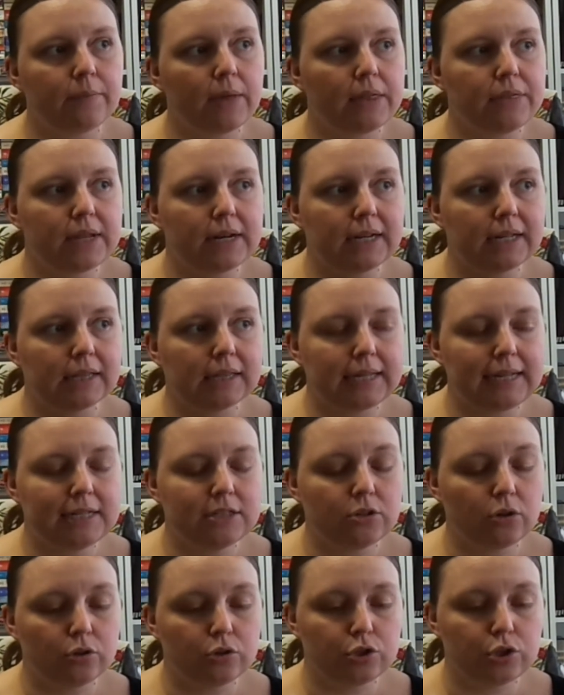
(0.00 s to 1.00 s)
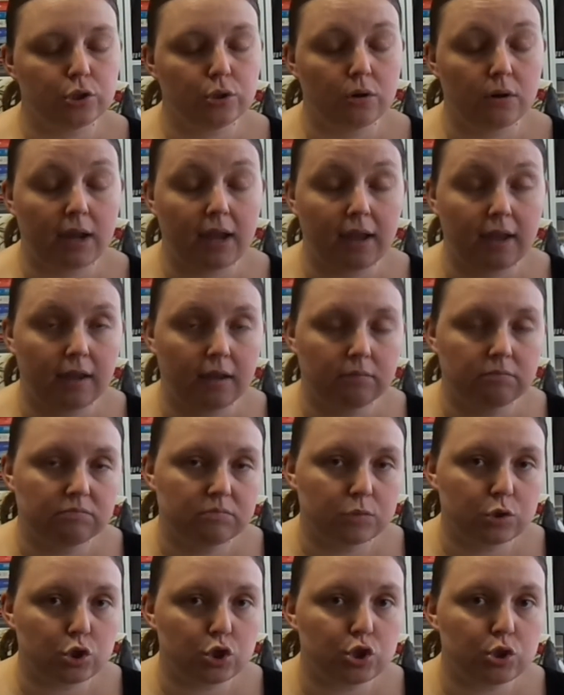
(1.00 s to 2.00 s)
and then it leads onto a
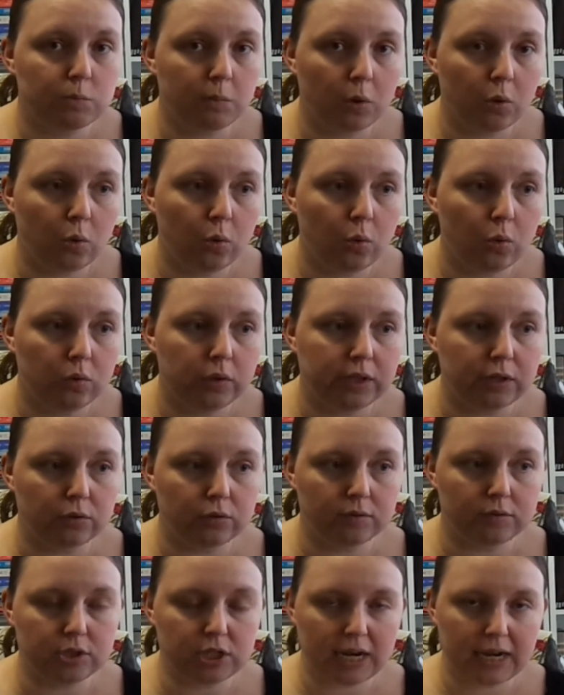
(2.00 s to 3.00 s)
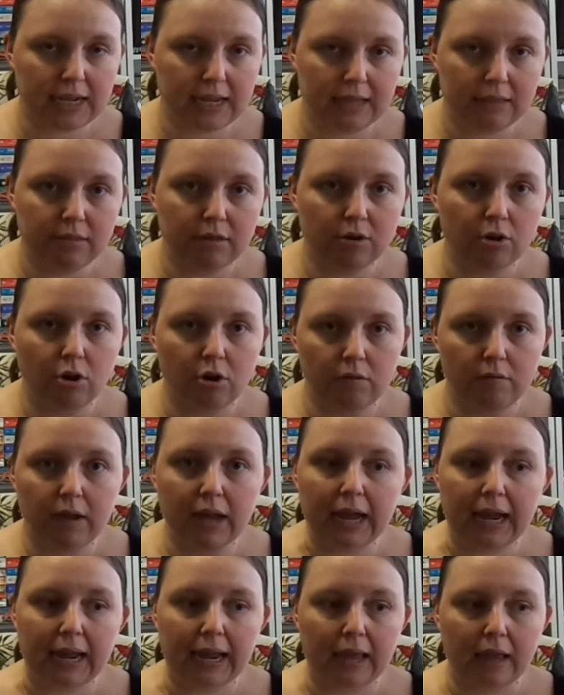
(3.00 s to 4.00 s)
small little jetty that
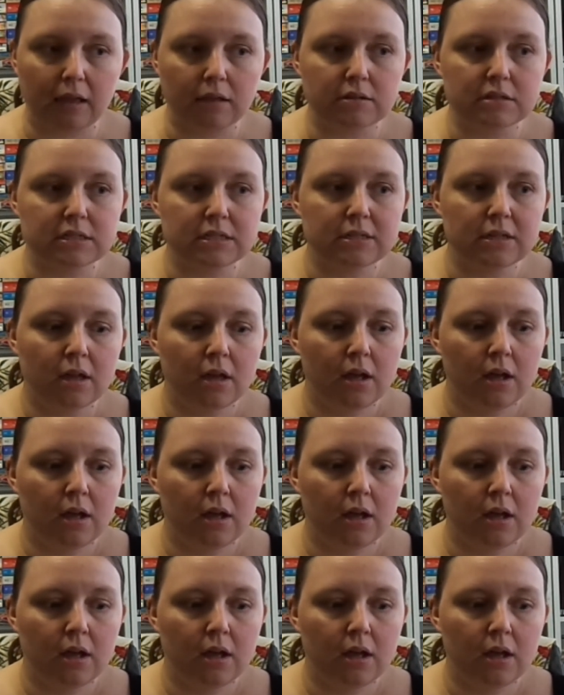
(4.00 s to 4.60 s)
overhangs